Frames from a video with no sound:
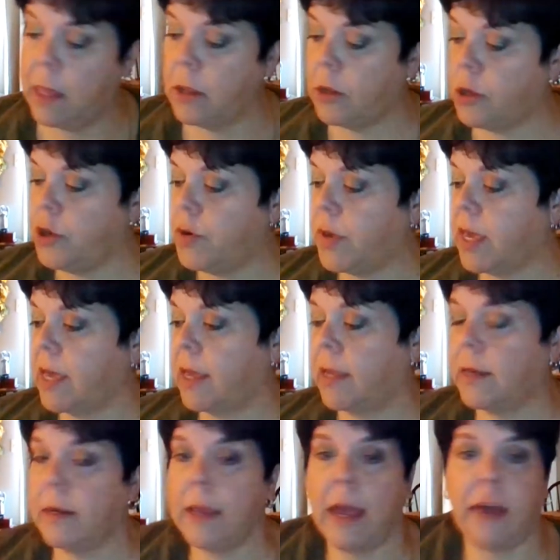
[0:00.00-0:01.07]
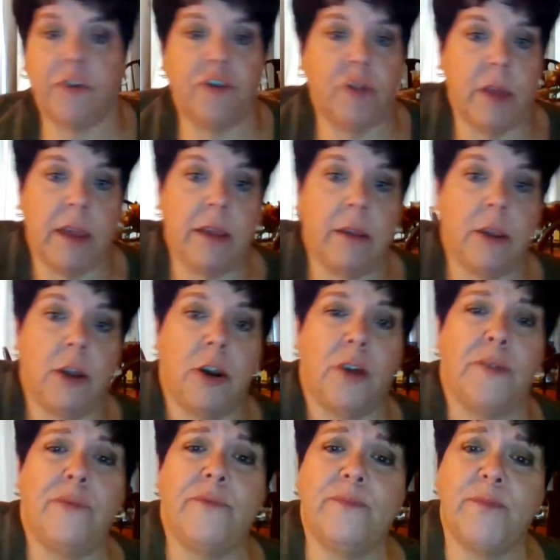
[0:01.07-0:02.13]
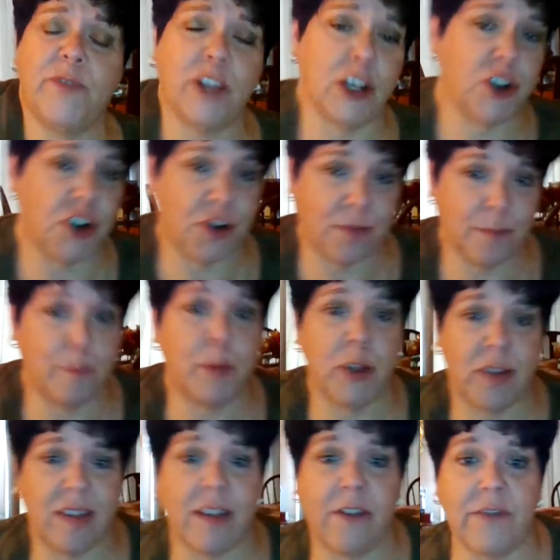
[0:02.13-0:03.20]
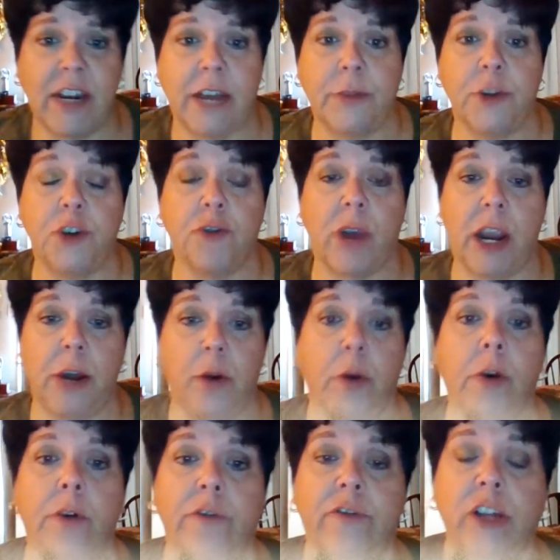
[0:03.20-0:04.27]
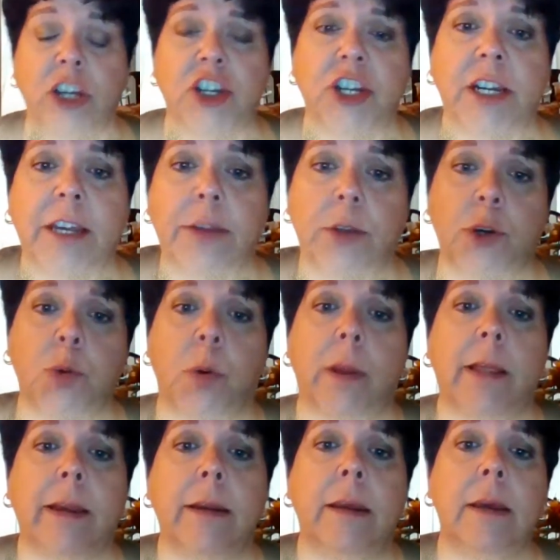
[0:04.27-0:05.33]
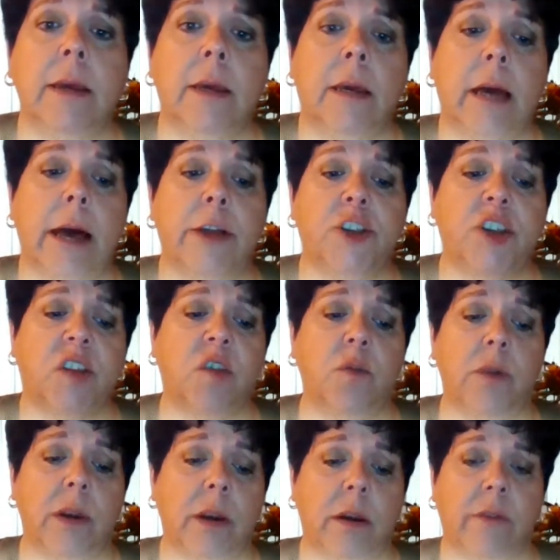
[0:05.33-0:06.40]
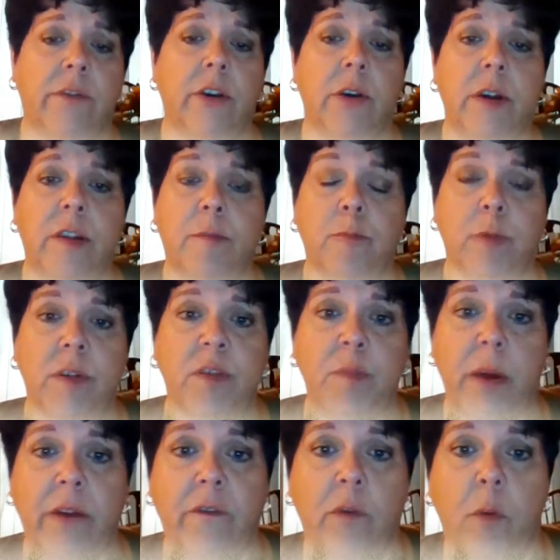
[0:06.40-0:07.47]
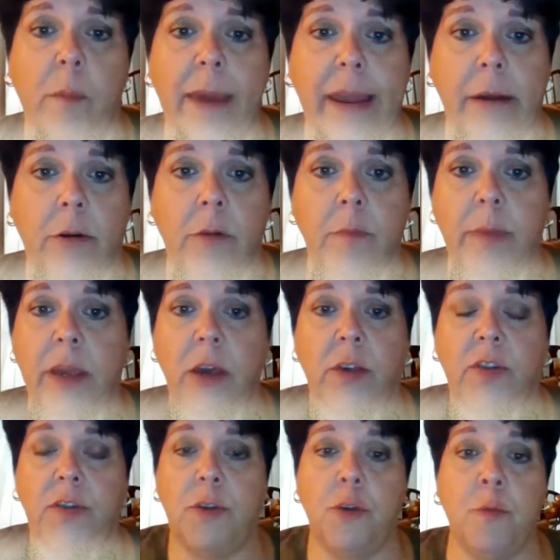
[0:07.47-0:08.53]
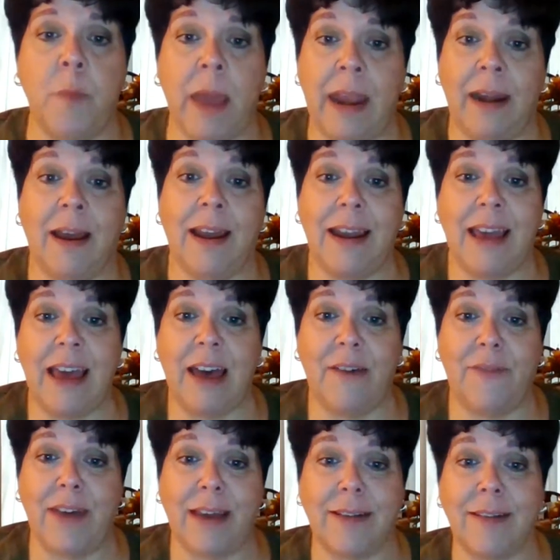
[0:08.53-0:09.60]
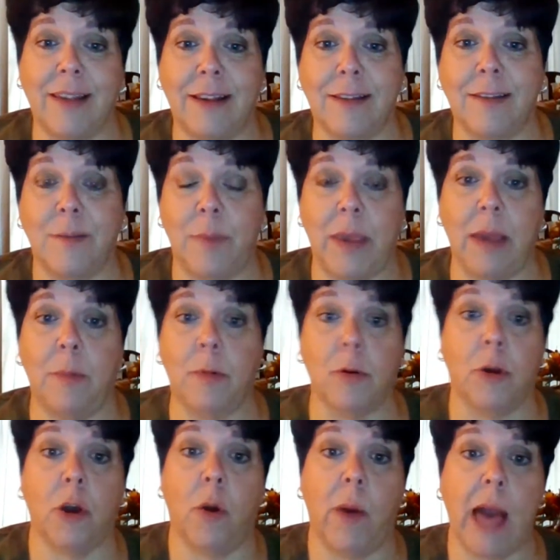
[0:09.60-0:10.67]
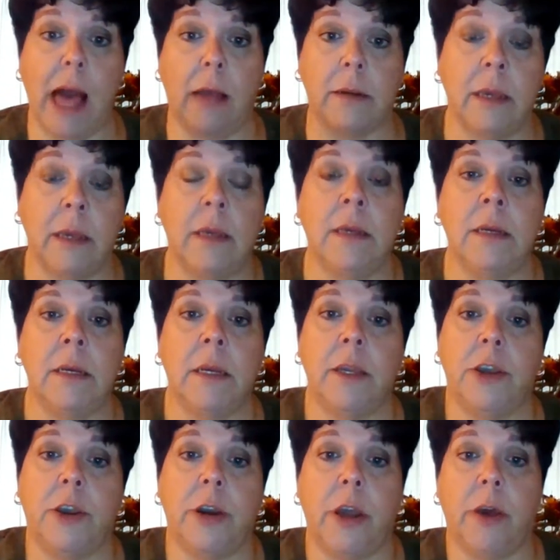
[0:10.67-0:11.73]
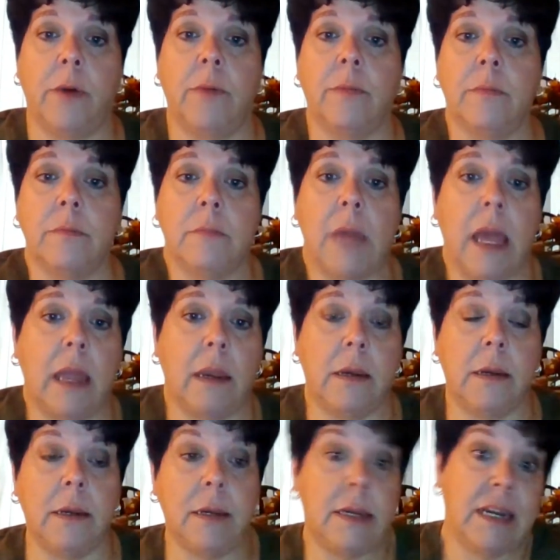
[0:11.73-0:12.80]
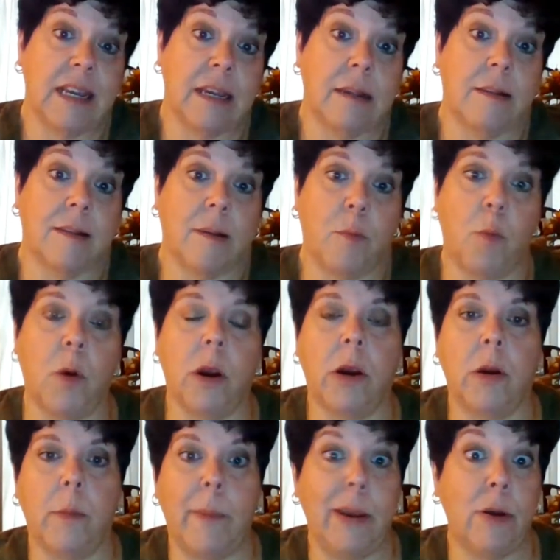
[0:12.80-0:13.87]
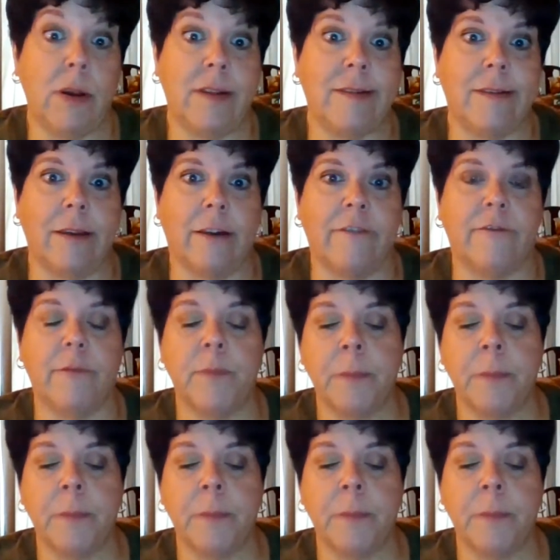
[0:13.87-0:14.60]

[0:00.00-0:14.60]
you can actually, you know, put stuff down the drain or flush it down the toilet. Just do it in a very respectful manner, because you may not have access to be able to go out, you know, and dig somewhere to bury stuff.